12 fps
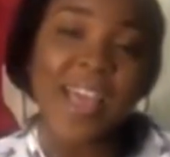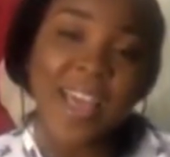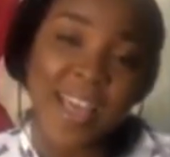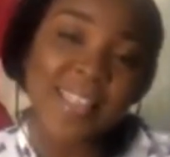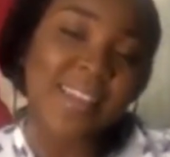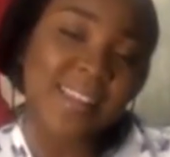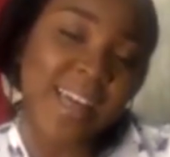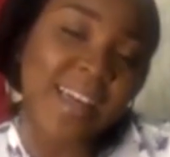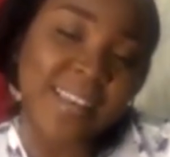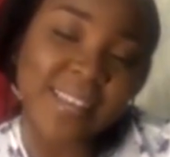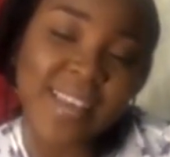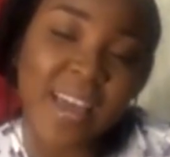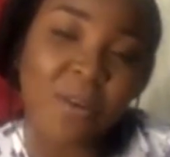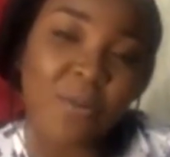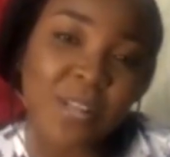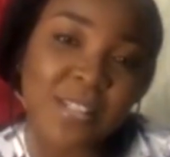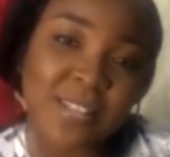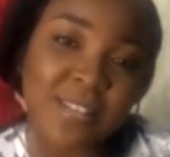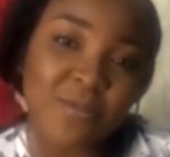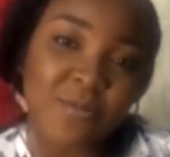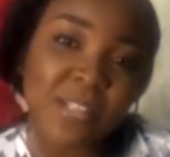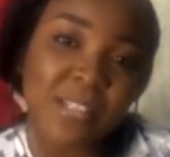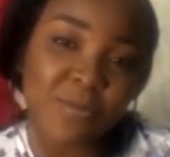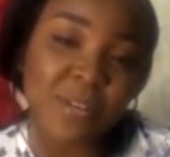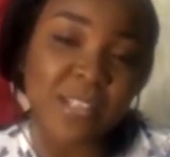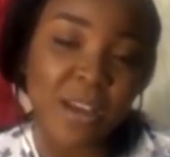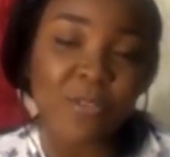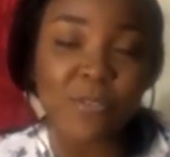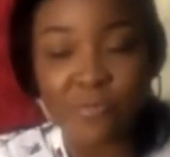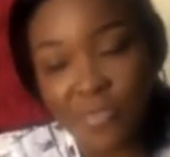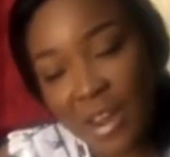good experience. So, and the Wache.